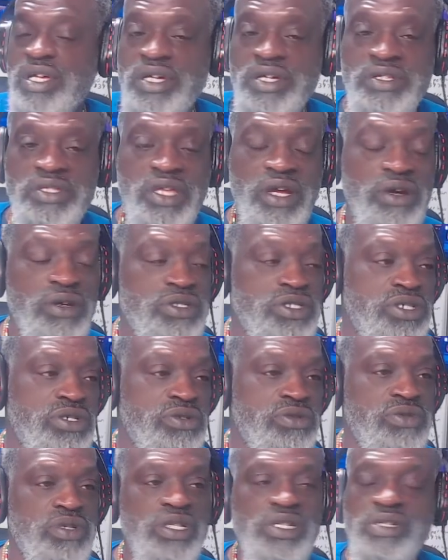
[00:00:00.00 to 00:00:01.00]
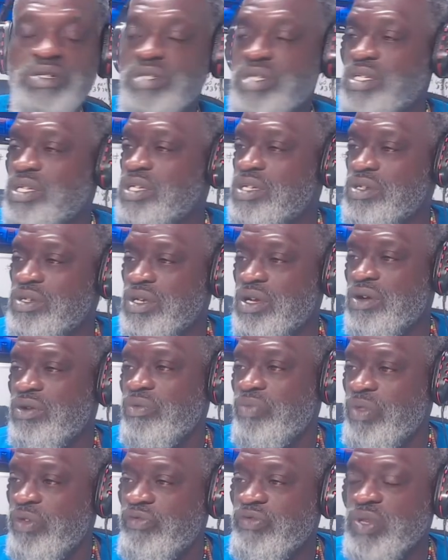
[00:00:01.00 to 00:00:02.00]
Those you, you, know,
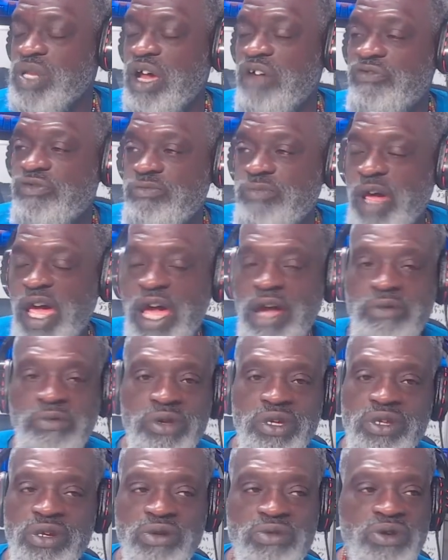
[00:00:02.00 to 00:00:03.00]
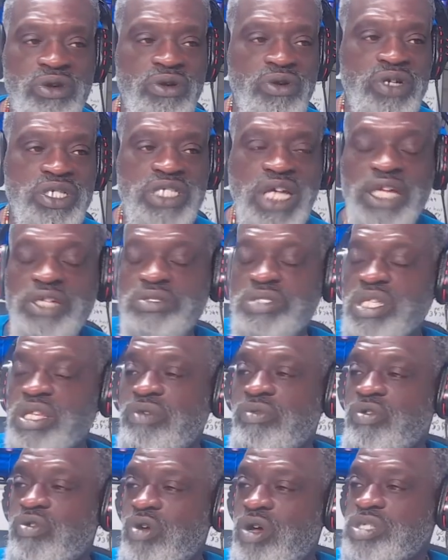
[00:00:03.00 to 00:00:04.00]
if you're not from Akron, you don't know. Because I used to live
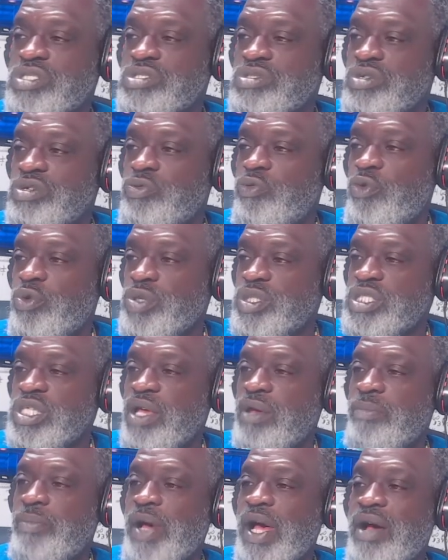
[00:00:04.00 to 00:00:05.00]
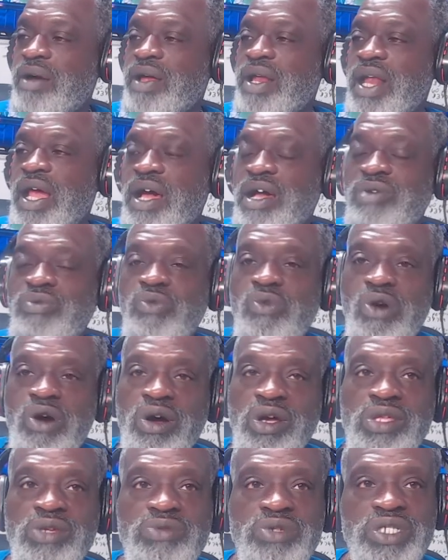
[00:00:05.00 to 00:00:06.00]
across street from the sand pile, and I could walk
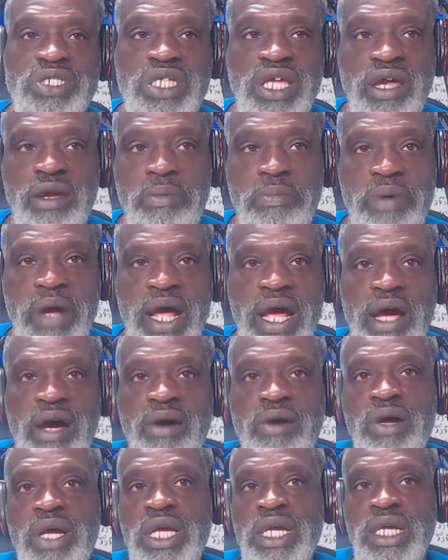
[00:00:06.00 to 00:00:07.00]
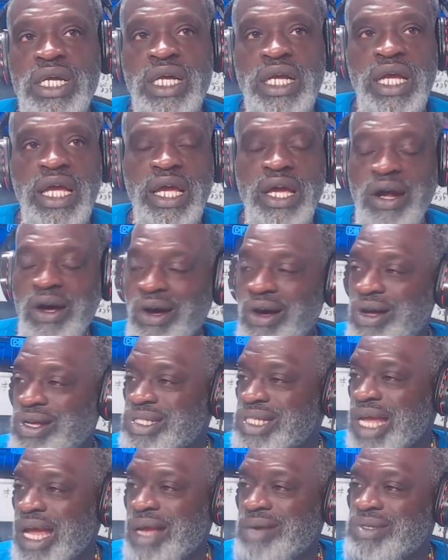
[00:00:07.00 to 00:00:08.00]
through the sand pile at all
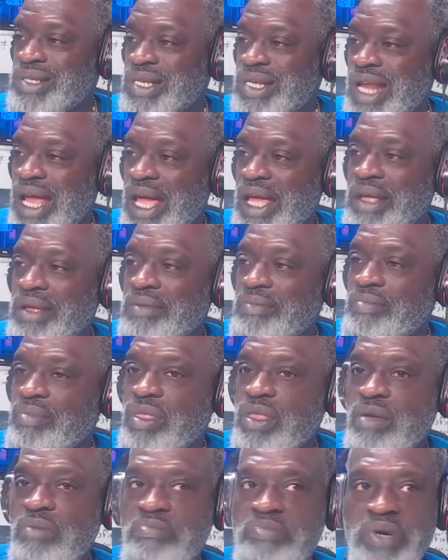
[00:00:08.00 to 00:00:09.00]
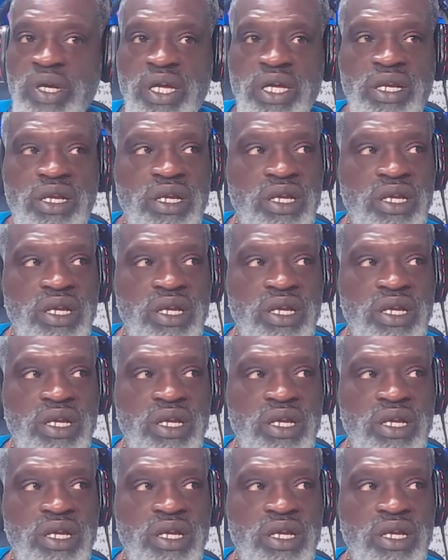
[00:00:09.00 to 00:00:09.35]
times of night. But